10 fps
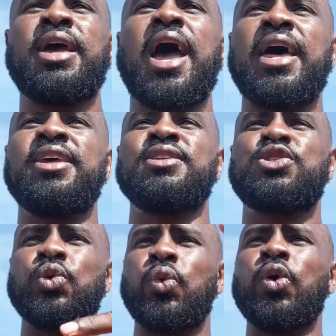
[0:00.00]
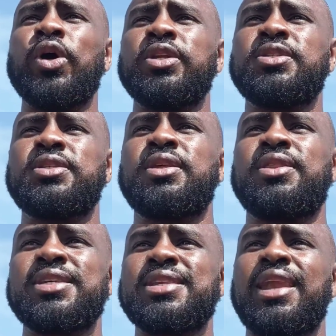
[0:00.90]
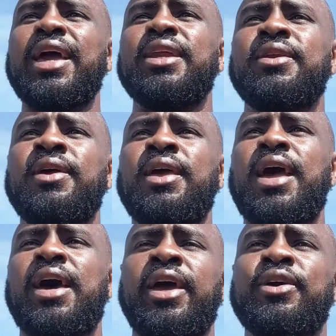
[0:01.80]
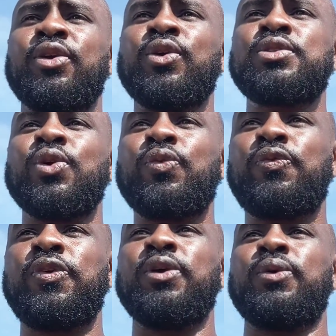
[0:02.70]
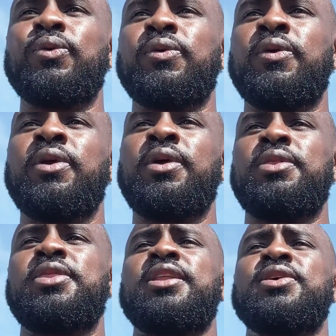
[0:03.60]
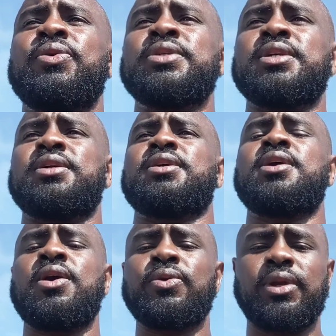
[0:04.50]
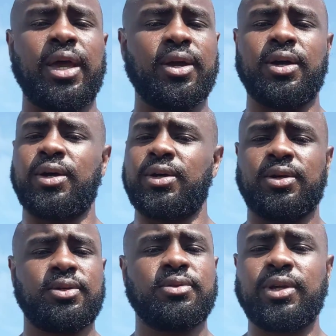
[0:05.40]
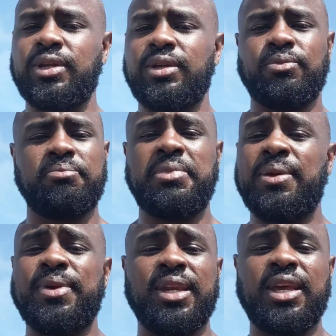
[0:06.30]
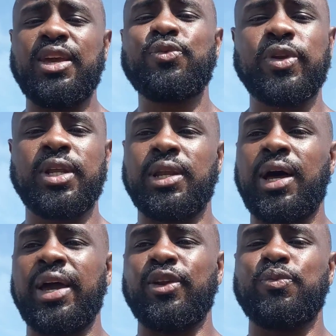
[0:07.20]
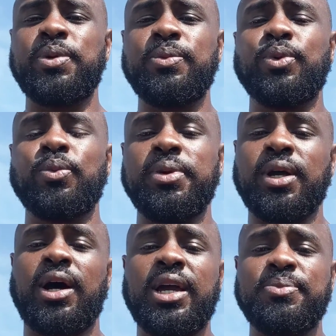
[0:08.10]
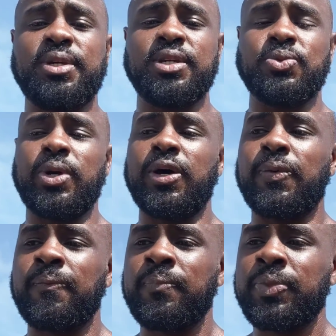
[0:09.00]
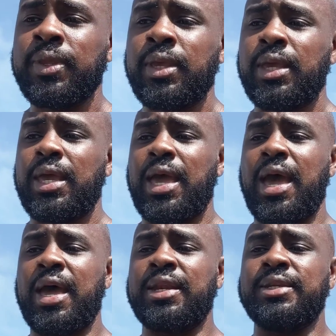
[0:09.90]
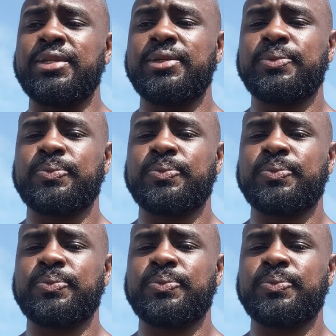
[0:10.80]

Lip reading: heading towards this light. And I could also feel that there was a count, like maybe an infinite line of people behind me as well. And